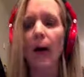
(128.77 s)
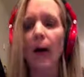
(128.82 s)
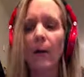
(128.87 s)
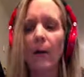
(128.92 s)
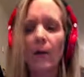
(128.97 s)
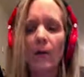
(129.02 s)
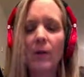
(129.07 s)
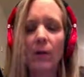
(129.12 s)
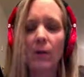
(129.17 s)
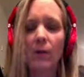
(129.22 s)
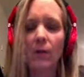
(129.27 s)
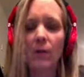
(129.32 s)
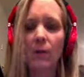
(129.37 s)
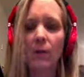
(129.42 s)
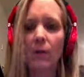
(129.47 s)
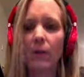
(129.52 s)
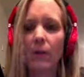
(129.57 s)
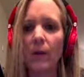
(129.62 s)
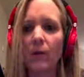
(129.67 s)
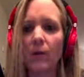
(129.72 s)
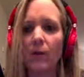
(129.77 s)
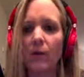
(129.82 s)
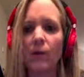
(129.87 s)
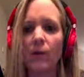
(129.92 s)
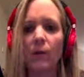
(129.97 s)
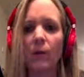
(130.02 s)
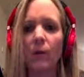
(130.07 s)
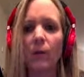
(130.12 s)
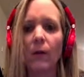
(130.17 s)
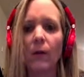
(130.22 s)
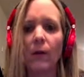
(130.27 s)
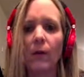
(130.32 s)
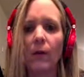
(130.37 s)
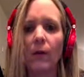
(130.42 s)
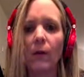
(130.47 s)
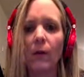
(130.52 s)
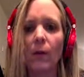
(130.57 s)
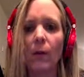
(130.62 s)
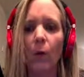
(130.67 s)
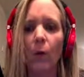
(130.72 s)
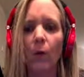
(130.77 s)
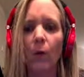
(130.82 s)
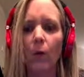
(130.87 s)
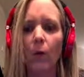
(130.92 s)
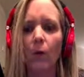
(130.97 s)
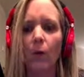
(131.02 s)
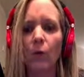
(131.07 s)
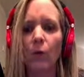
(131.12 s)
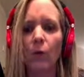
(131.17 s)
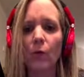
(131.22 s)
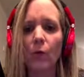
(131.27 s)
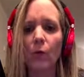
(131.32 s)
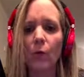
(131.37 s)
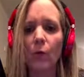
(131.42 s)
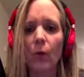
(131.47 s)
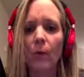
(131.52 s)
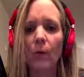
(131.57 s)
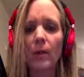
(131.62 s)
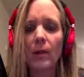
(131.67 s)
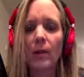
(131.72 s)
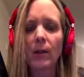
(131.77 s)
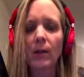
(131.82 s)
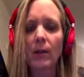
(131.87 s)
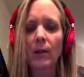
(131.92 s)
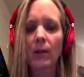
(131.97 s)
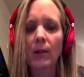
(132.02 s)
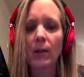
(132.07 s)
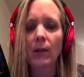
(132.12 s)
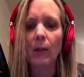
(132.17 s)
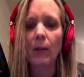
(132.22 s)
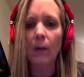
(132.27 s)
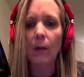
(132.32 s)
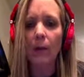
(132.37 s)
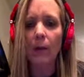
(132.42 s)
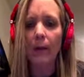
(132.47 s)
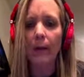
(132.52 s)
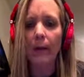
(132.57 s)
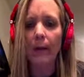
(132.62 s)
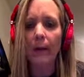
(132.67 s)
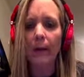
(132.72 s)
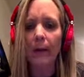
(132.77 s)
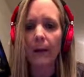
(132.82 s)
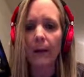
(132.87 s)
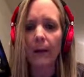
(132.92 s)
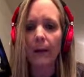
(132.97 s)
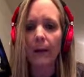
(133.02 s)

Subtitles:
I'm just going to use the pencil, old school. So I'm just going to double click